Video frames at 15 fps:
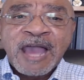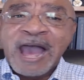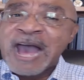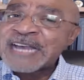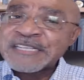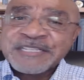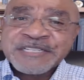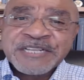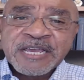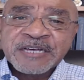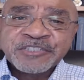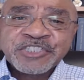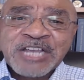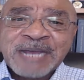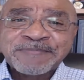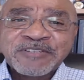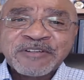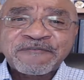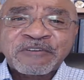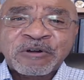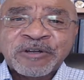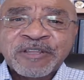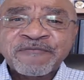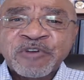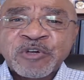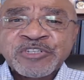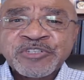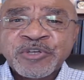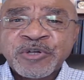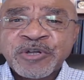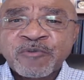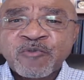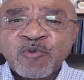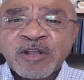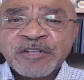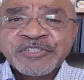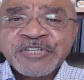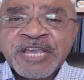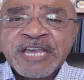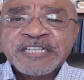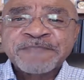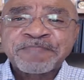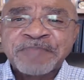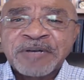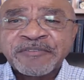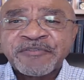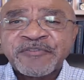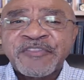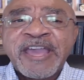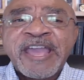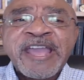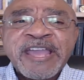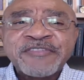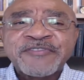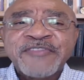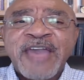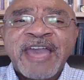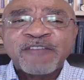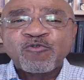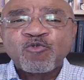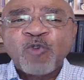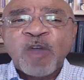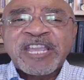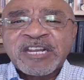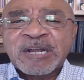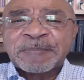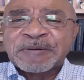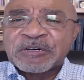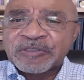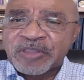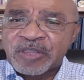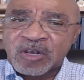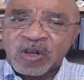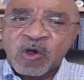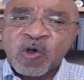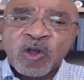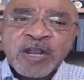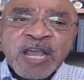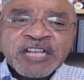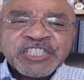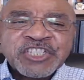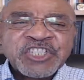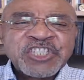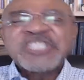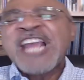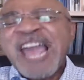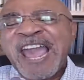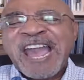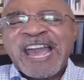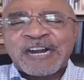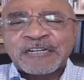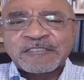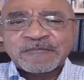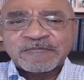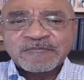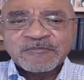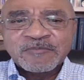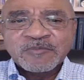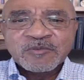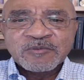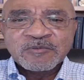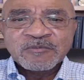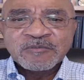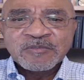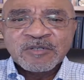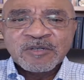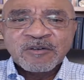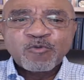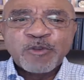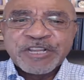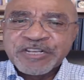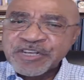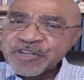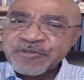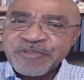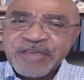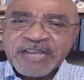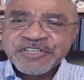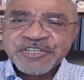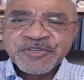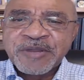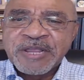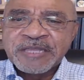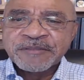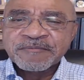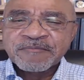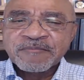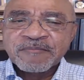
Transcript: Isaiah chapter 40, verse 31 says, But they that wait upon the Lord shall renew their strength,